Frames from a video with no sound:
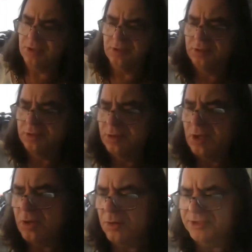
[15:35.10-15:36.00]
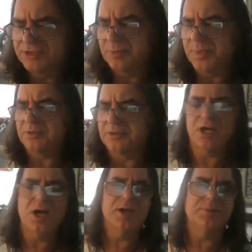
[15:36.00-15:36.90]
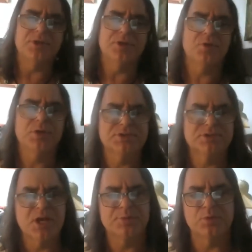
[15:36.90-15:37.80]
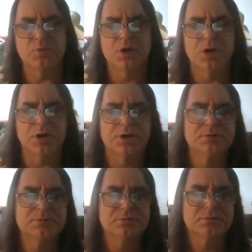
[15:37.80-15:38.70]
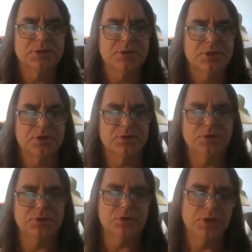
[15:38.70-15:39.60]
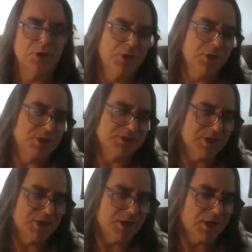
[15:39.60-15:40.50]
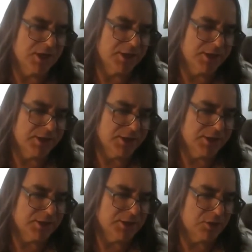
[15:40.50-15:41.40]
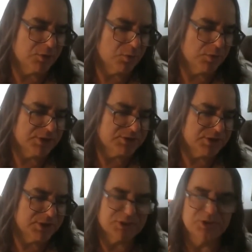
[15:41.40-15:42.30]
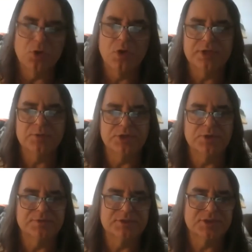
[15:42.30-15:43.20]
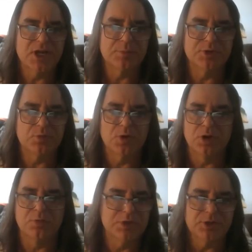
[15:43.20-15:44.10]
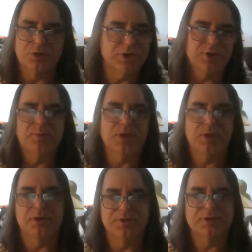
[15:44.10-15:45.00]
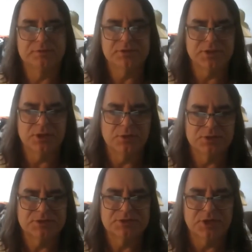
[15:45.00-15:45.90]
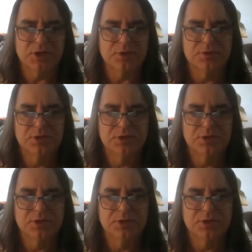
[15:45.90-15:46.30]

No, it's about time. You don't want to stop your work. You know, it's not, you know, it's annoying when you have to stop your work when you're in the middle of it, you know, and so